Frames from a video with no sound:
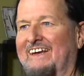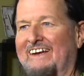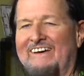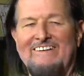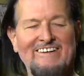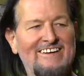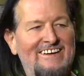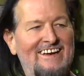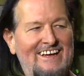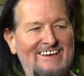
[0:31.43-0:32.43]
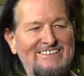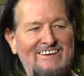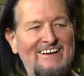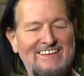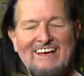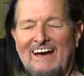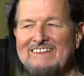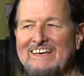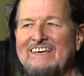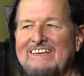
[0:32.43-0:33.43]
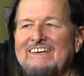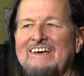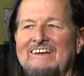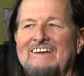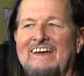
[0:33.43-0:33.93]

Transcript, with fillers: you know, and so I think I think he did.